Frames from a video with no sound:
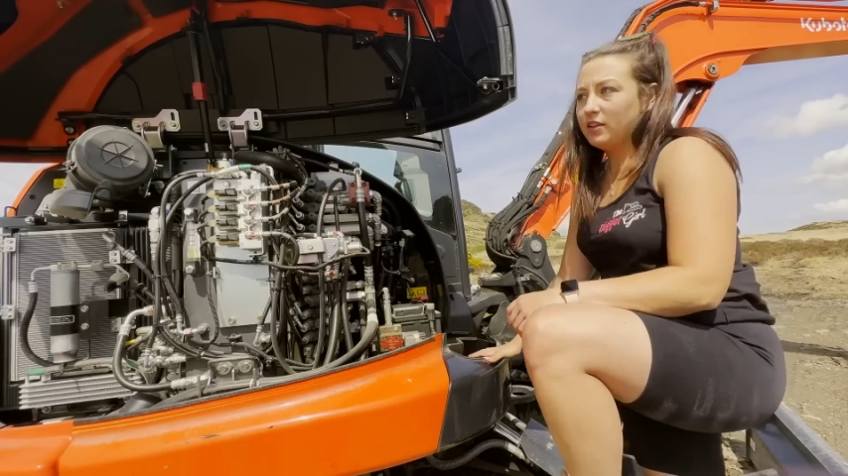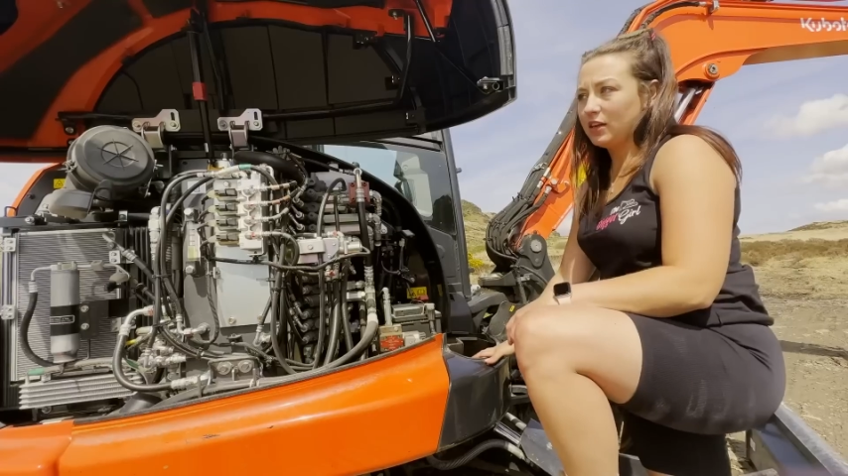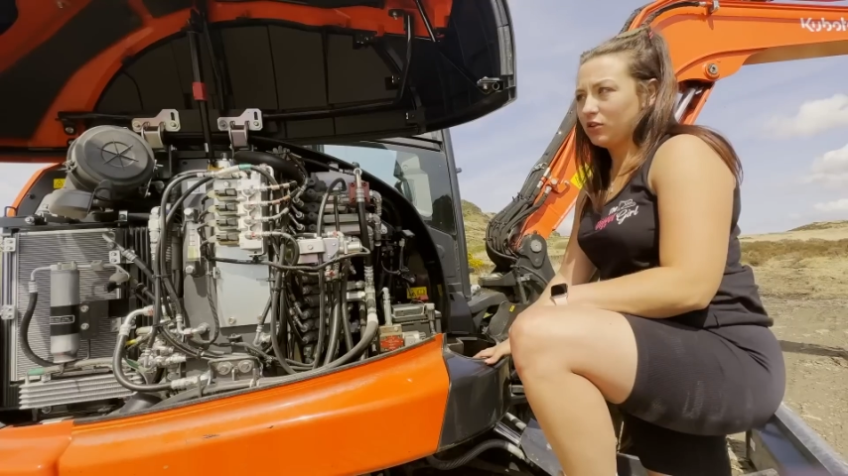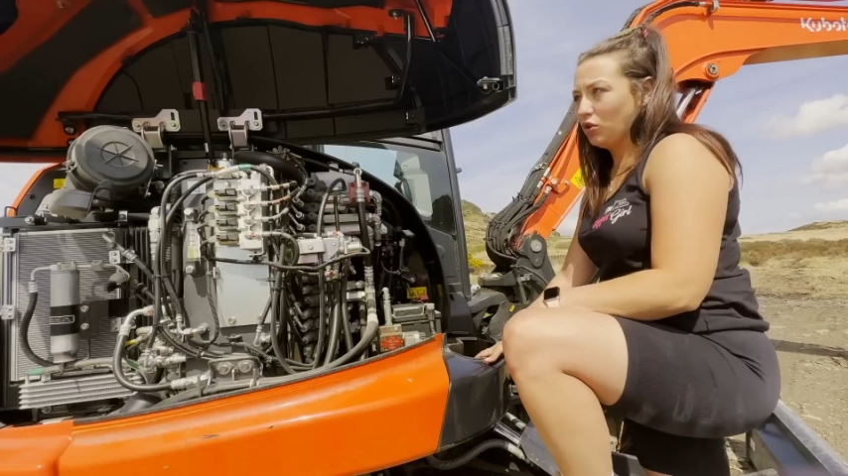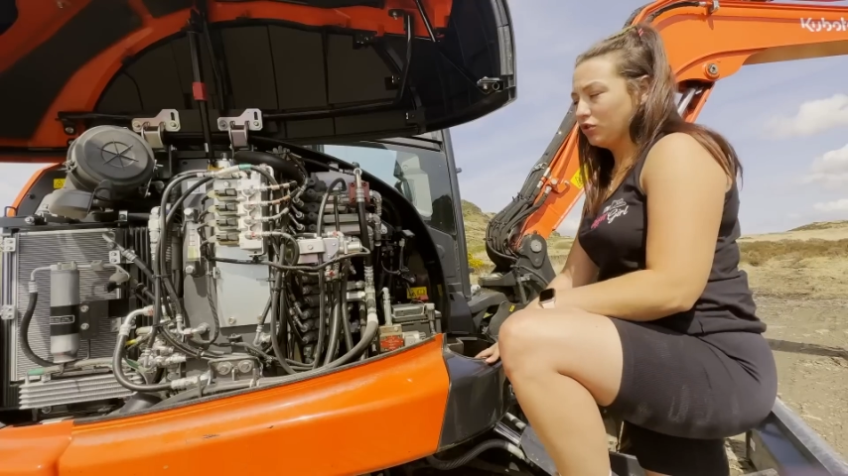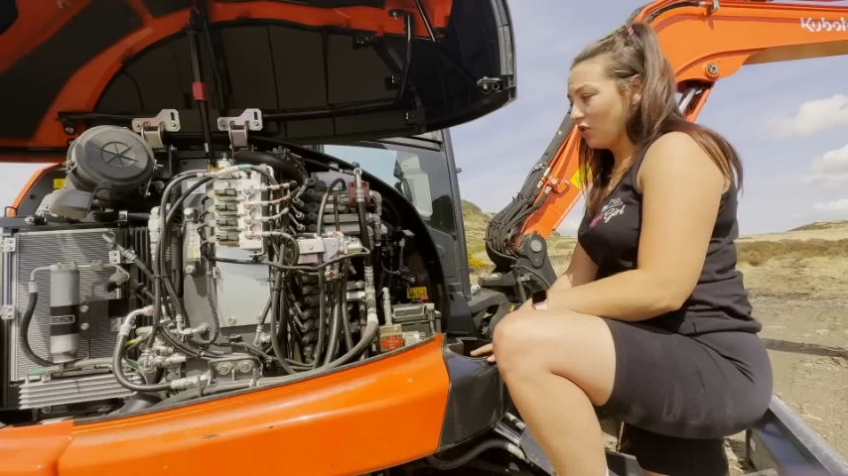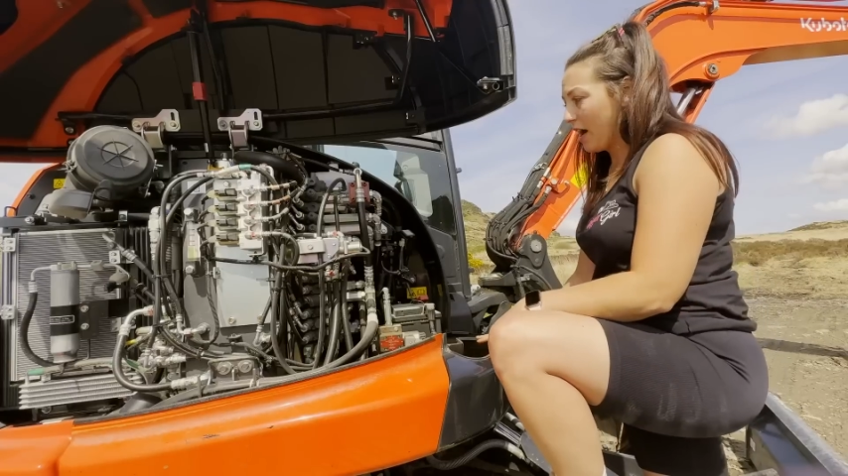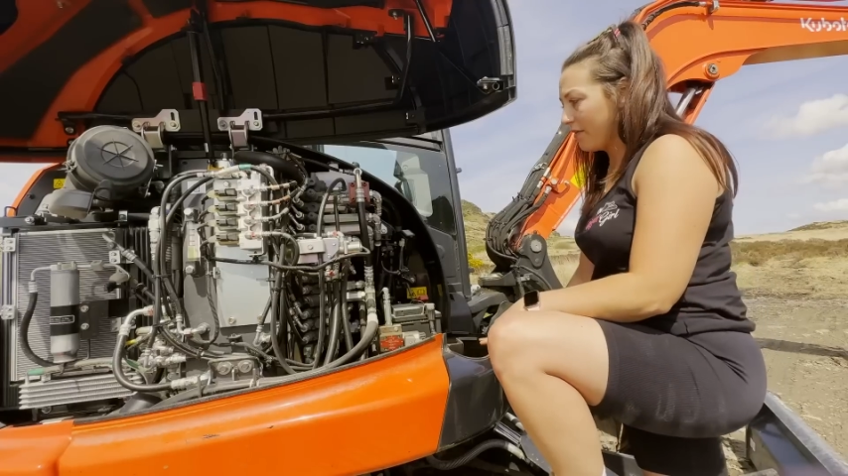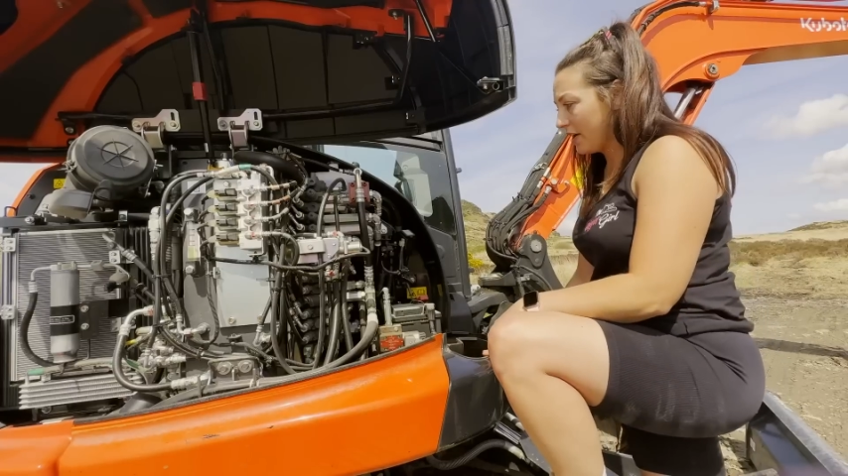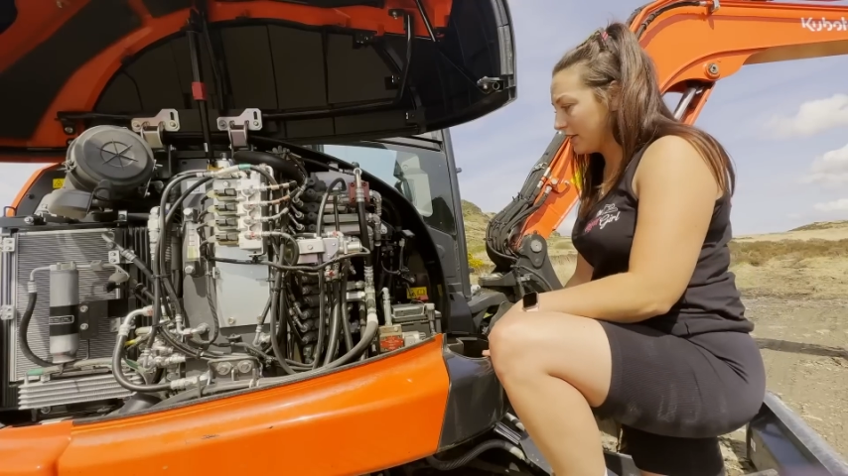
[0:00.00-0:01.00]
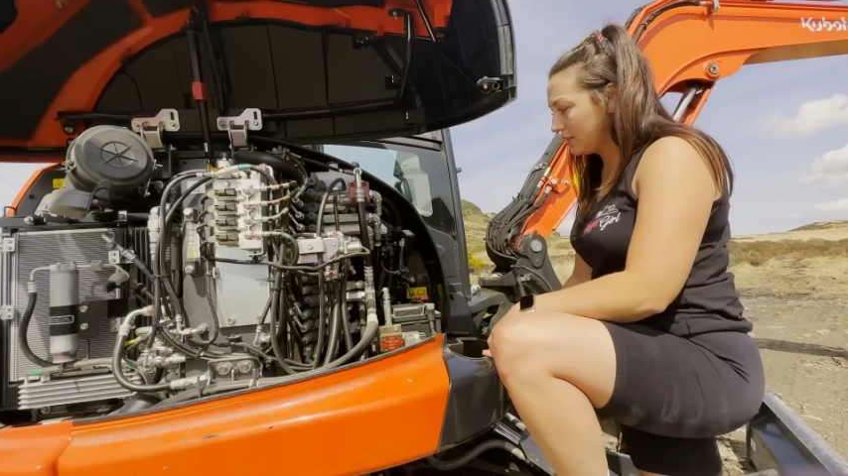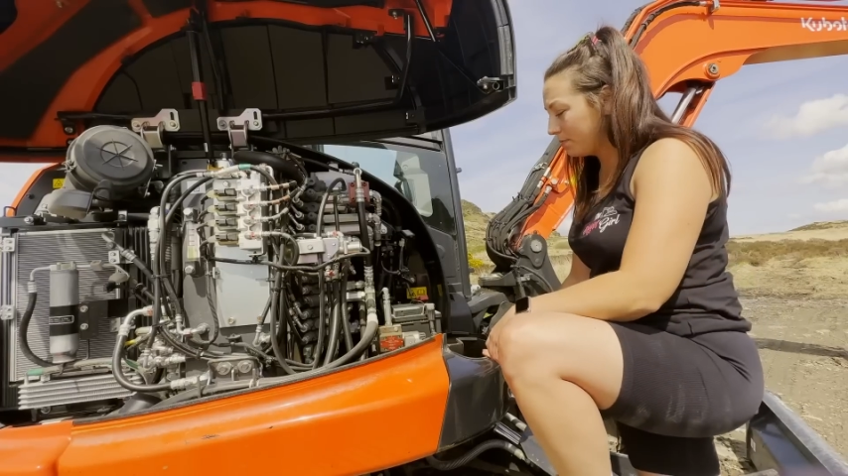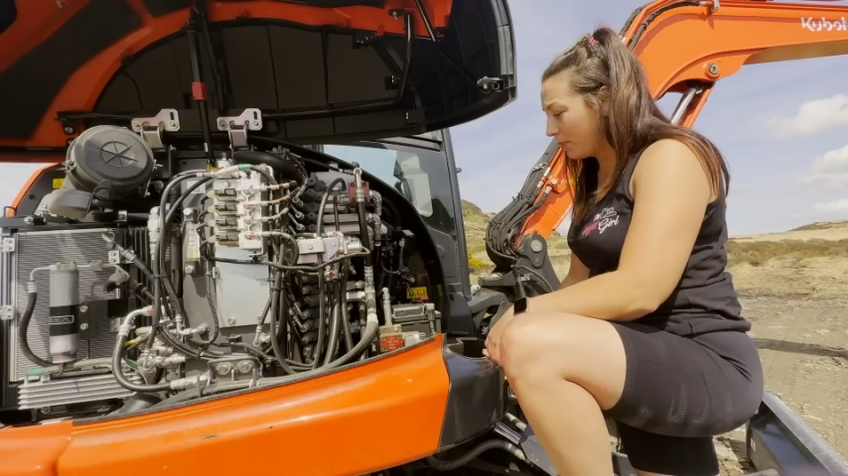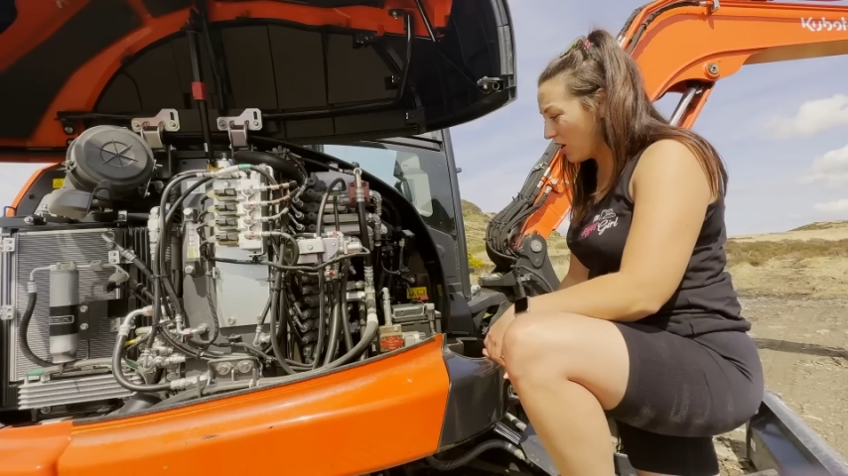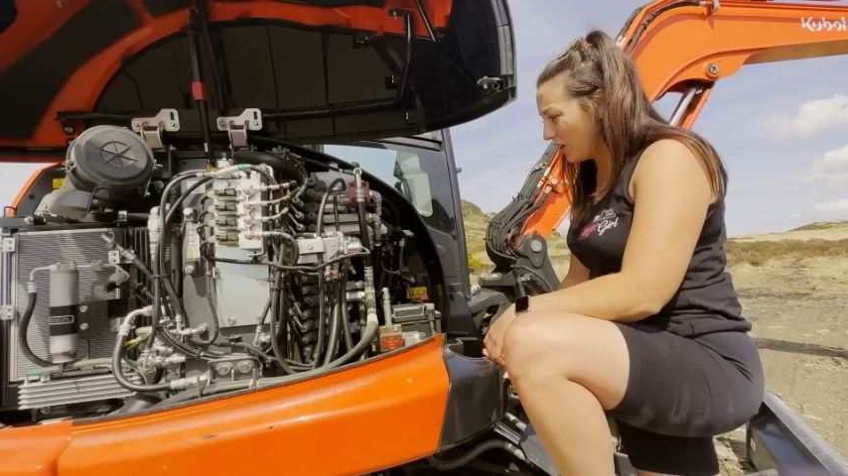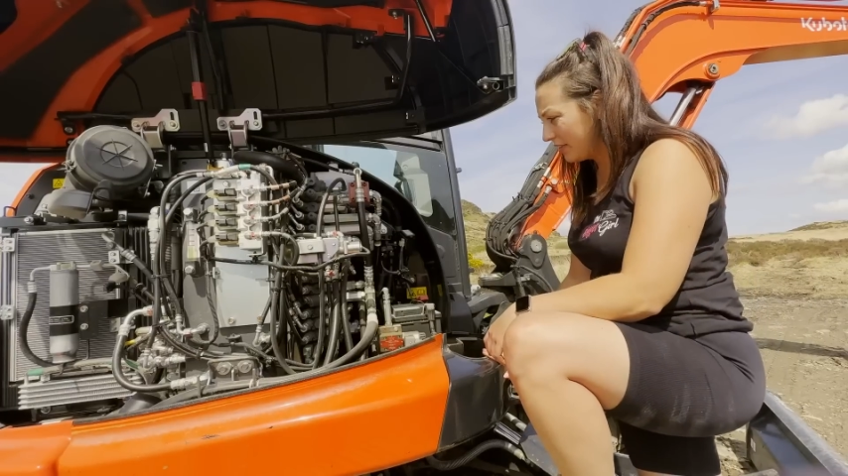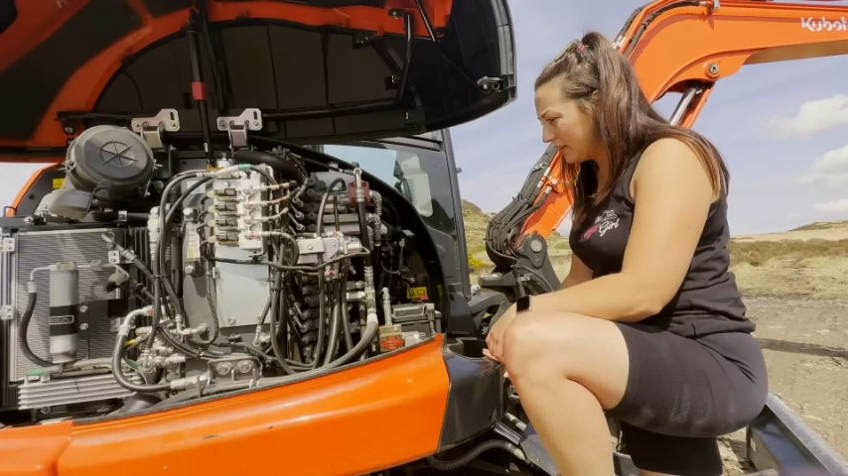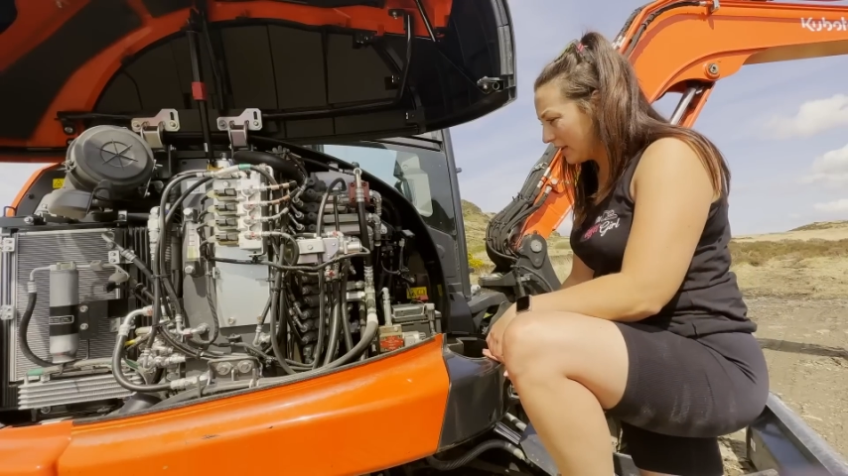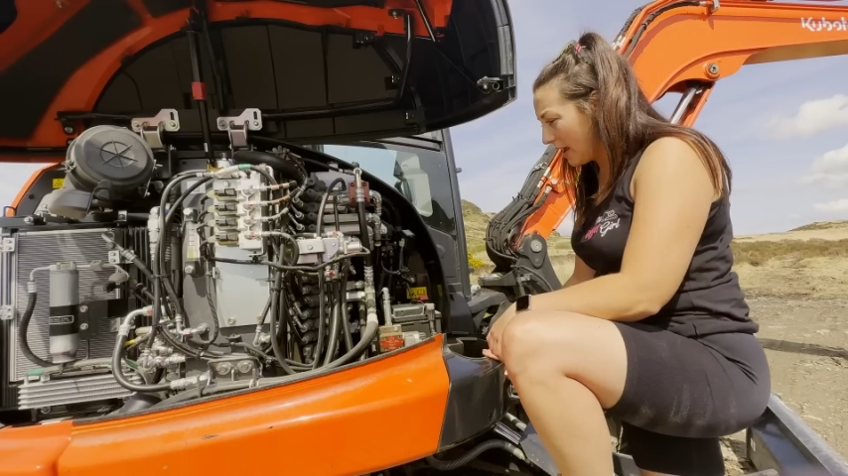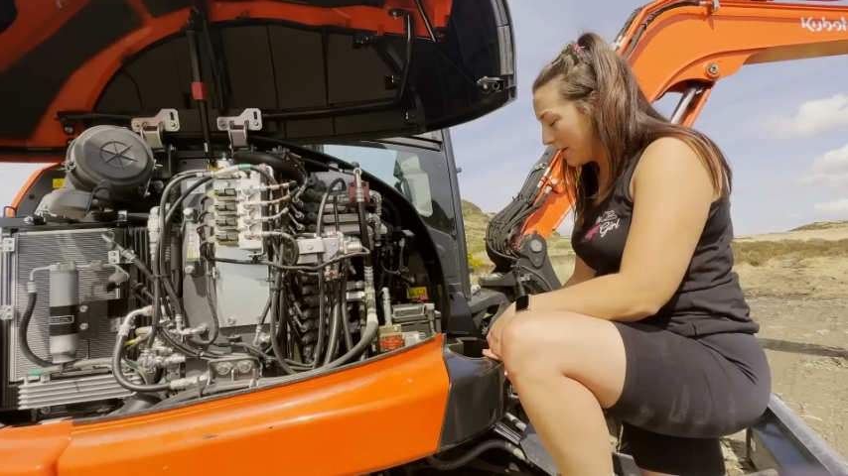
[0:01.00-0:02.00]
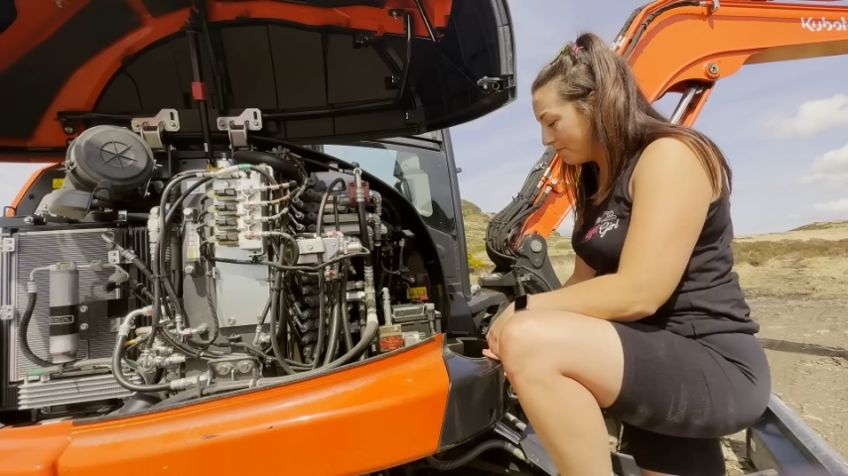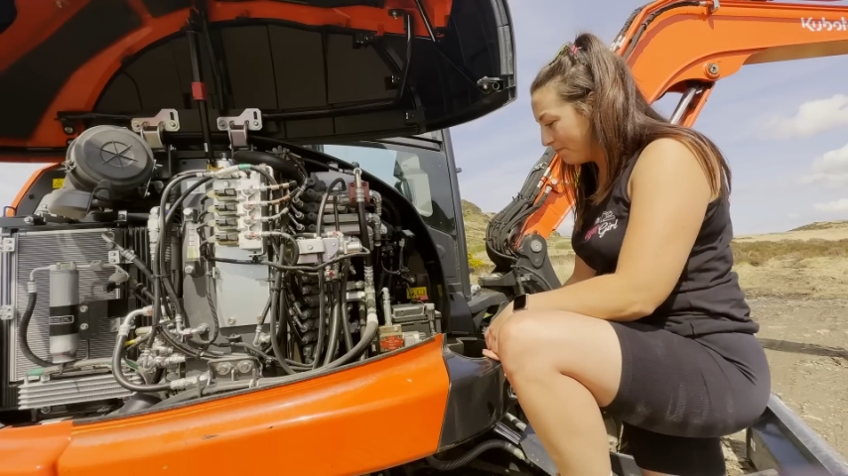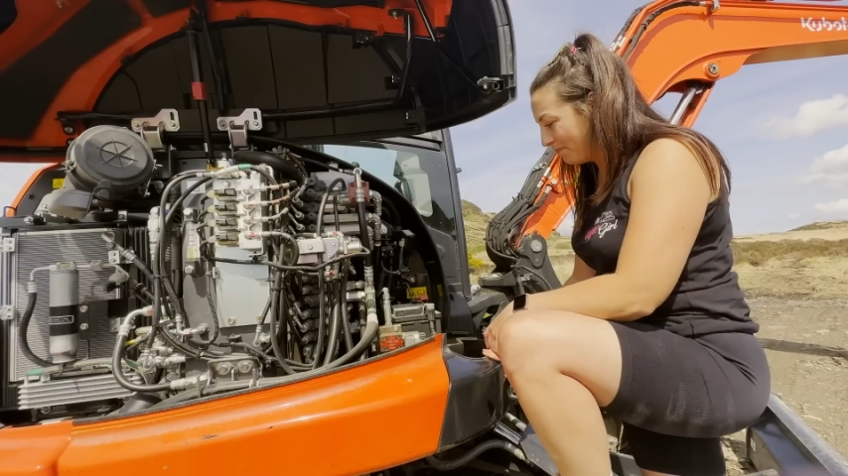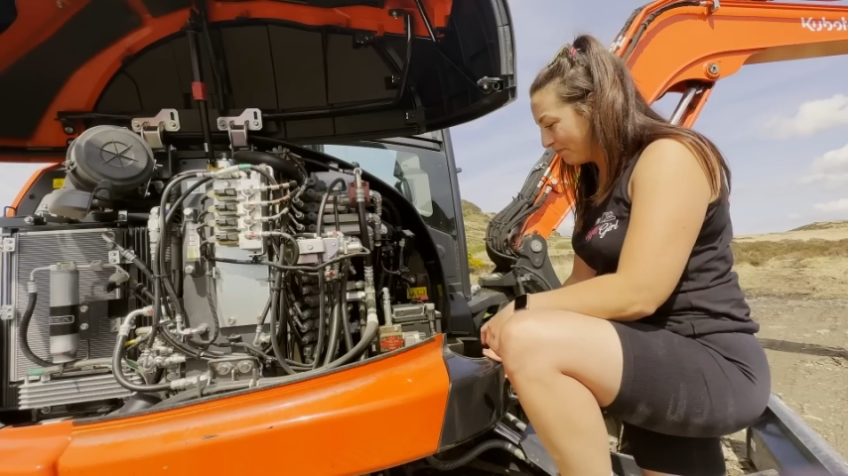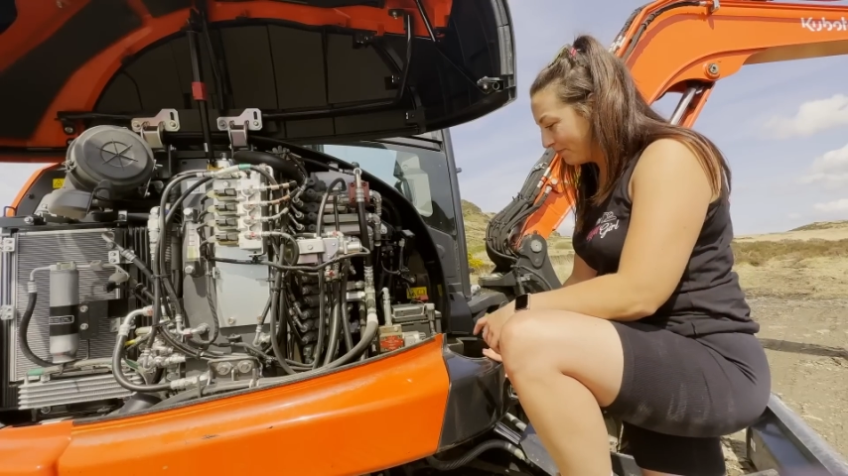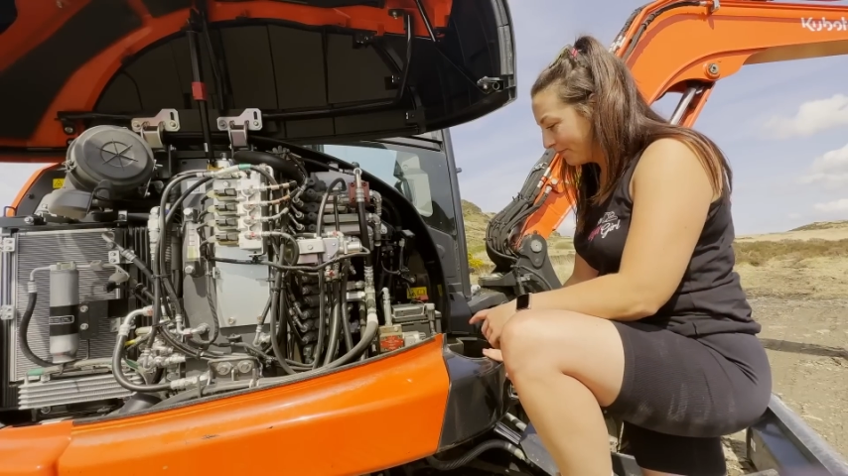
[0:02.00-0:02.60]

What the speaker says: did also have this, but if I'm